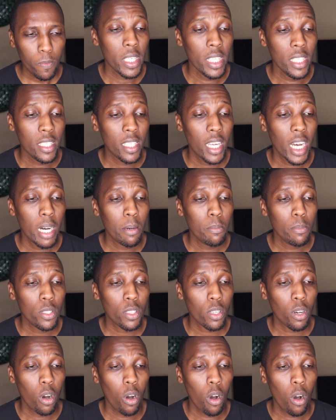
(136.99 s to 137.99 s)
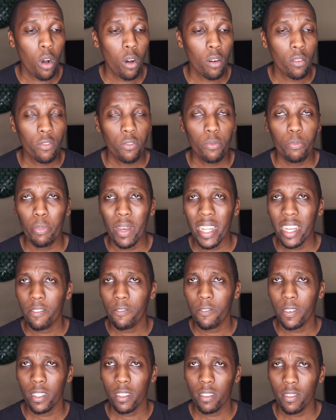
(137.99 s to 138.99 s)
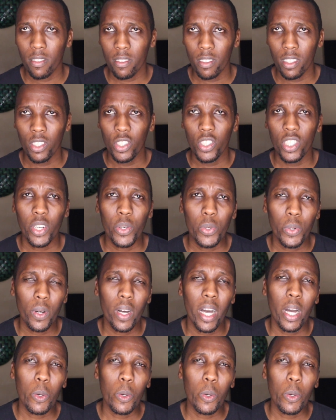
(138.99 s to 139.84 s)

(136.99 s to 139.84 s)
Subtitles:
In terms of benefits in general,